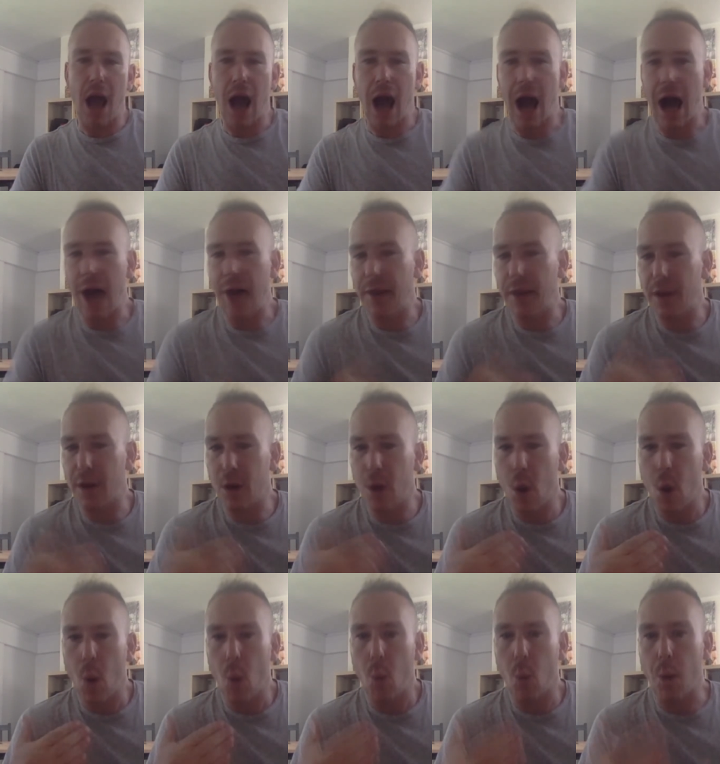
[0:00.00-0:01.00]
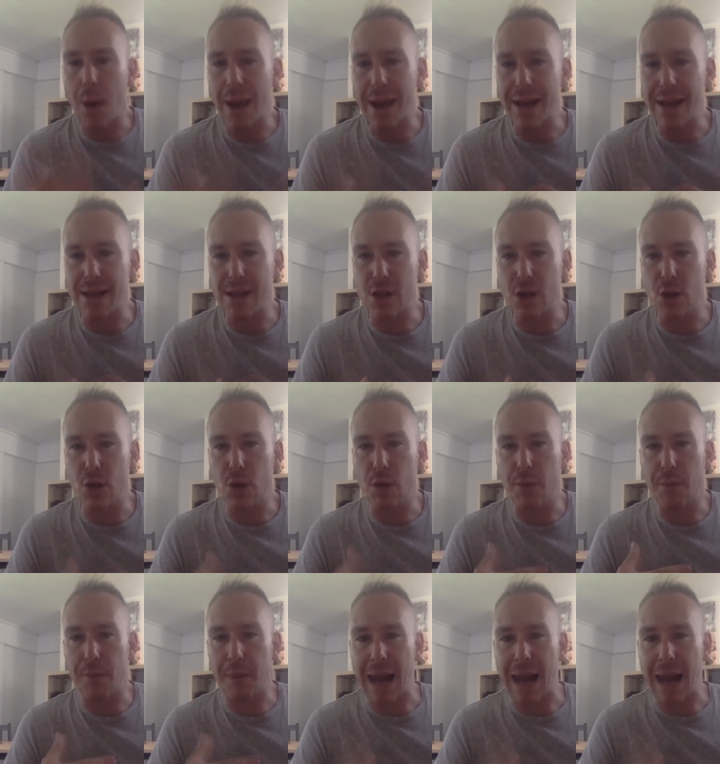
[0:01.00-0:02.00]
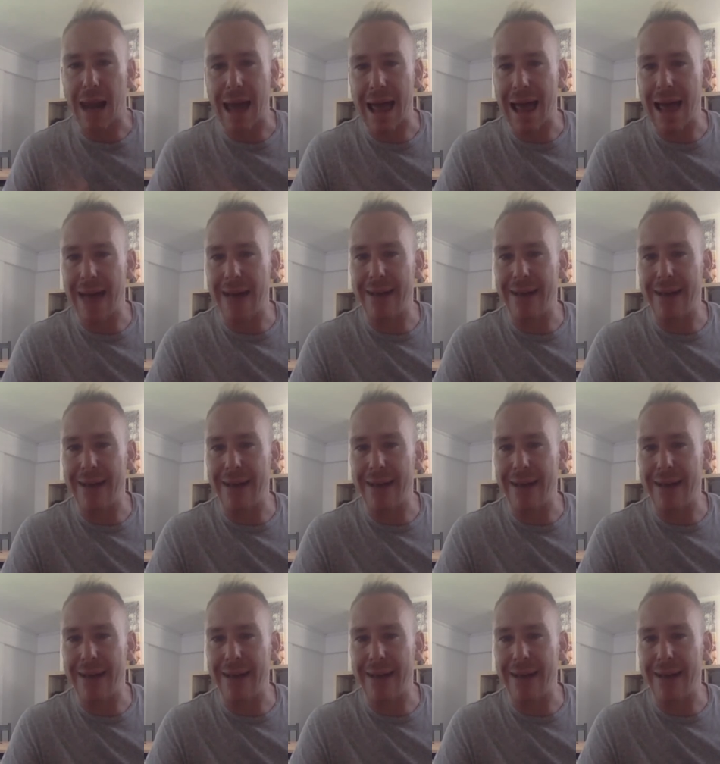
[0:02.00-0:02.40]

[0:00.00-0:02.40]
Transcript: other ways that you can plan